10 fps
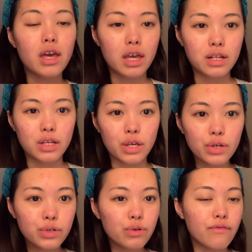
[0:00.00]
and
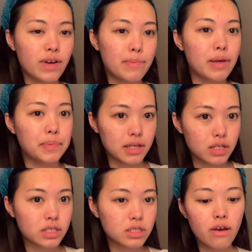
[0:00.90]
heal and find my
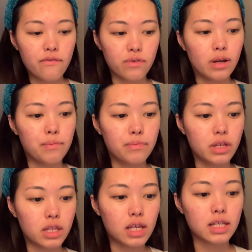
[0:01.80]
peace from the
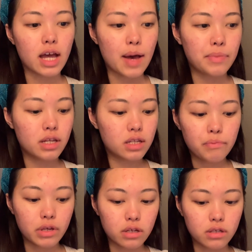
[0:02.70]
things that happened
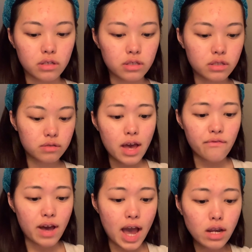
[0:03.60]
because if
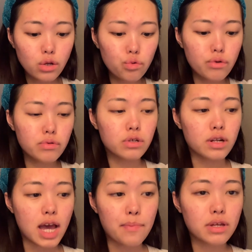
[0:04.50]
I knew what was gonna
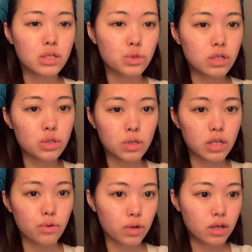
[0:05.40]
happen in
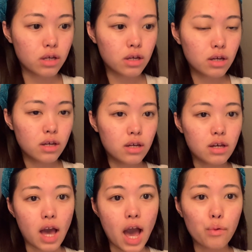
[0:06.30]
2023,
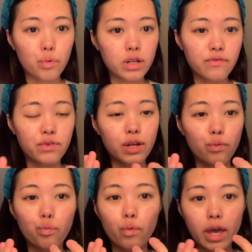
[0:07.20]
I would have
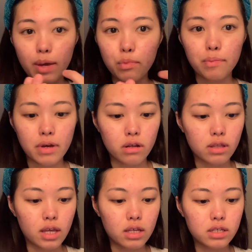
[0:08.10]
done way more better
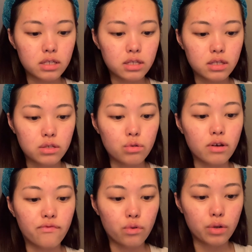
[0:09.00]
things to
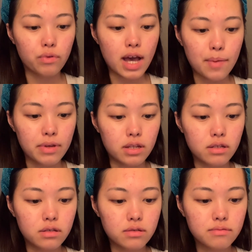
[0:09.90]
avoid what happened.
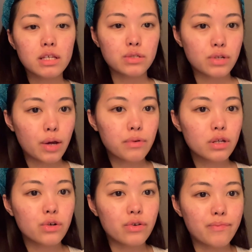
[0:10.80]
So now I'm gonna
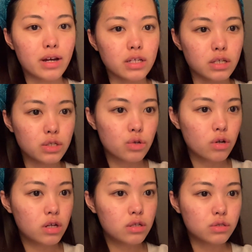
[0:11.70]
go with my
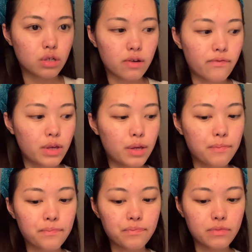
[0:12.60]
sunscreen CeraVe,
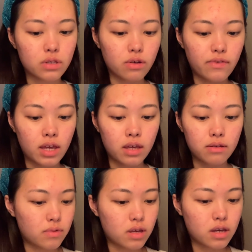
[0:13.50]
CeraVe,
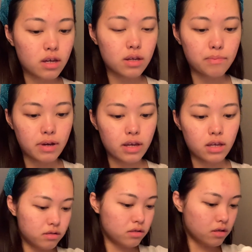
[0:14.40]
and
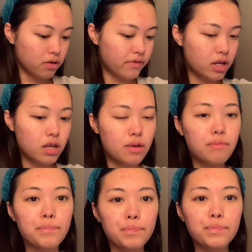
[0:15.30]
my CeraVe
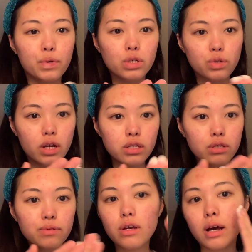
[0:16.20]

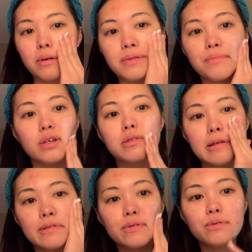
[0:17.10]
moisturizer. I'm gonna mix
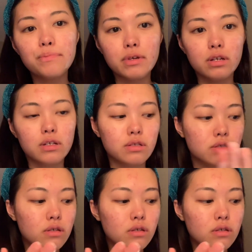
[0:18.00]
these two because